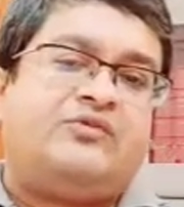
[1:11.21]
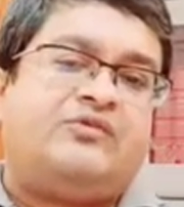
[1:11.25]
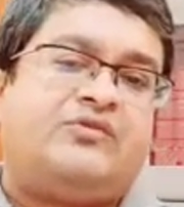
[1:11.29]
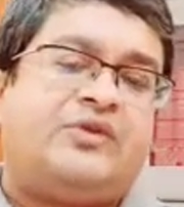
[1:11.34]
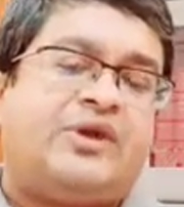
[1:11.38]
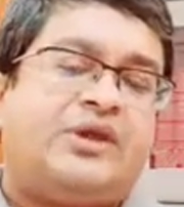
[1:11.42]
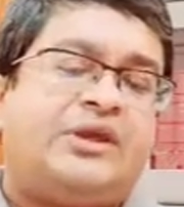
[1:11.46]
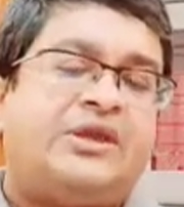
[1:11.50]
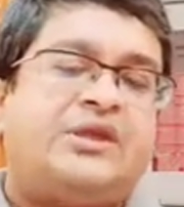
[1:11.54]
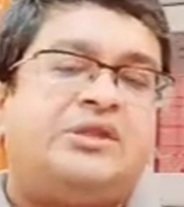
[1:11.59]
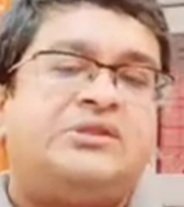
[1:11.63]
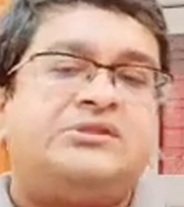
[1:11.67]

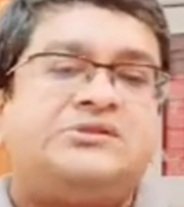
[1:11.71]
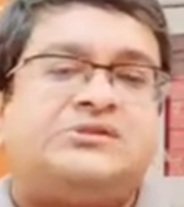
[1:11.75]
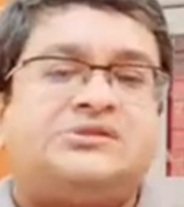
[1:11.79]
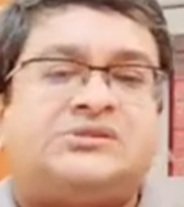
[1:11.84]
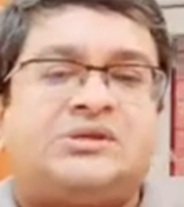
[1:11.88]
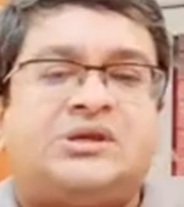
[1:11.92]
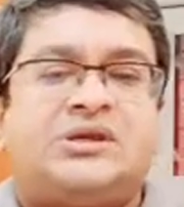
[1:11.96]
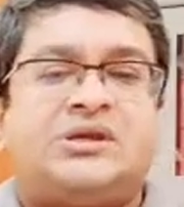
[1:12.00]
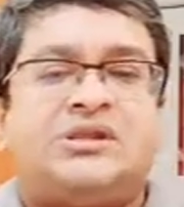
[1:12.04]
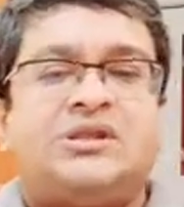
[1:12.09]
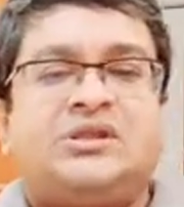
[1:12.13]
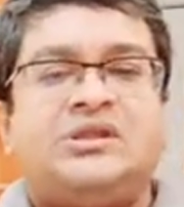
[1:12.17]

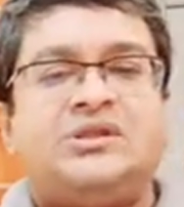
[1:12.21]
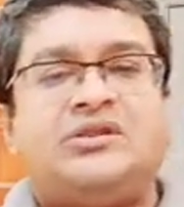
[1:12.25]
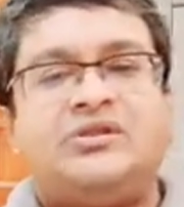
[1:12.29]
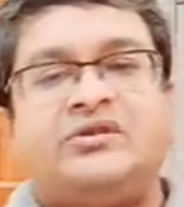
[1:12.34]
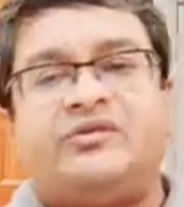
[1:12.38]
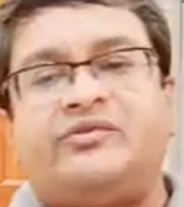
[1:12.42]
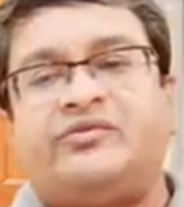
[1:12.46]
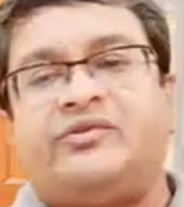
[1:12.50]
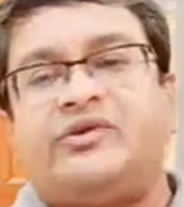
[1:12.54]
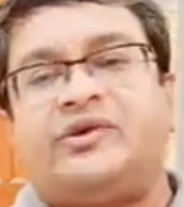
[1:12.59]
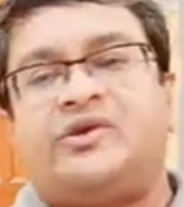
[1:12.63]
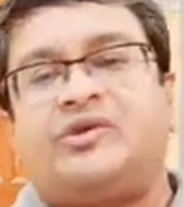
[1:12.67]
Frankenstein in
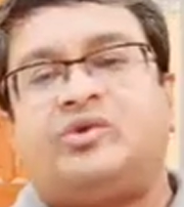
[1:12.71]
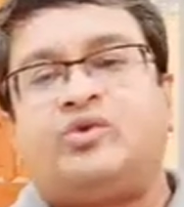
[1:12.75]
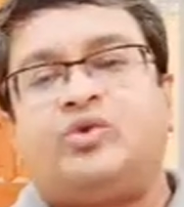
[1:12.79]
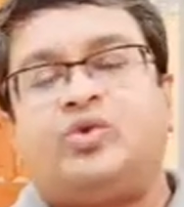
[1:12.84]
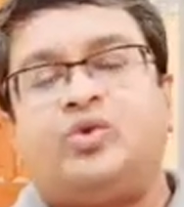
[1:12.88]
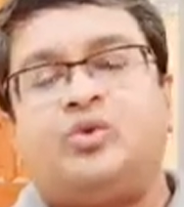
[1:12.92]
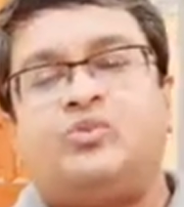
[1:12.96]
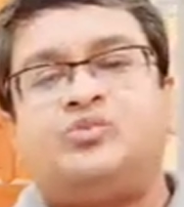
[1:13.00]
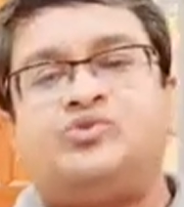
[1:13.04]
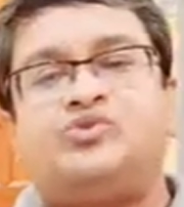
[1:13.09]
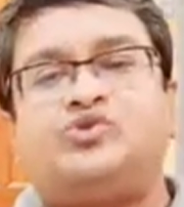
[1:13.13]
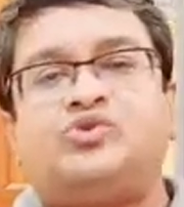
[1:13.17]
effect
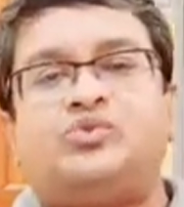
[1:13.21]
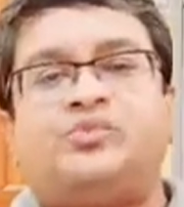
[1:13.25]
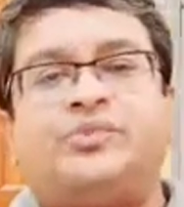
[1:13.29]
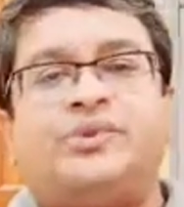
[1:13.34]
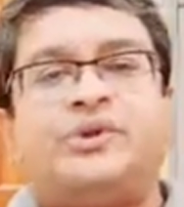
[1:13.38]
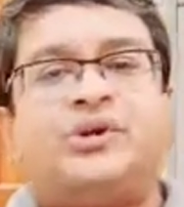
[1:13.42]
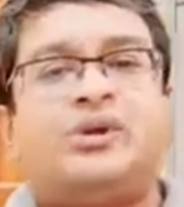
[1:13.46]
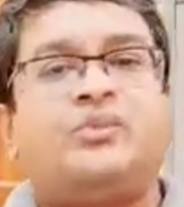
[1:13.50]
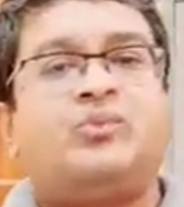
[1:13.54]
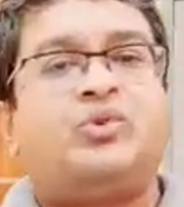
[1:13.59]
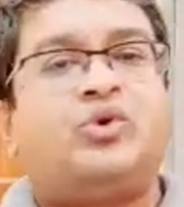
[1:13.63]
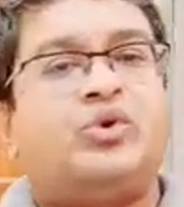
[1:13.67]
hopes to
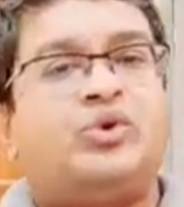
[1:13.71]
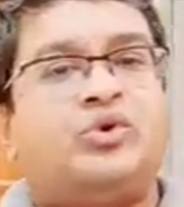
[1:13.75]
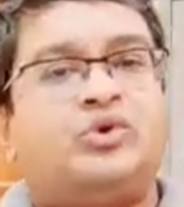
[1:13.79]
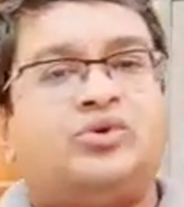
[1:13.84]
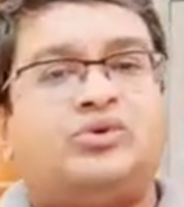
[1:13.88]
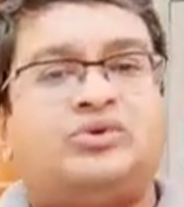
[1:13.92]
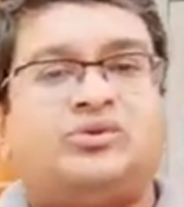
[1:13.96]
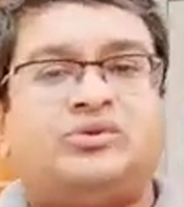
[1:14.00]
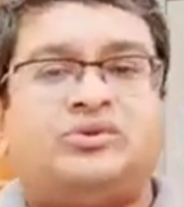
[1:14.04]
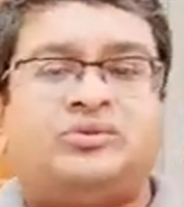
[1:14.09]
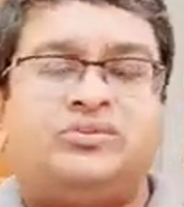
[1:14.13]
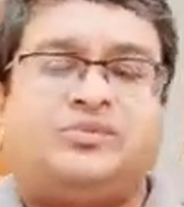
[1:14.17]
become
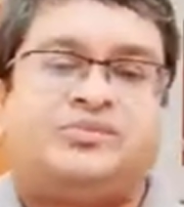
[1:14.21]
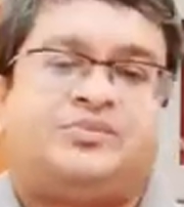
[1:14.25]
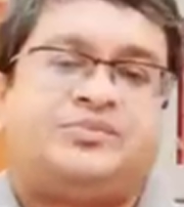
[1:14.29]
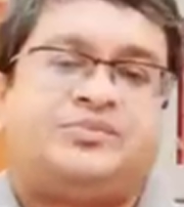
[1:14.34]
God,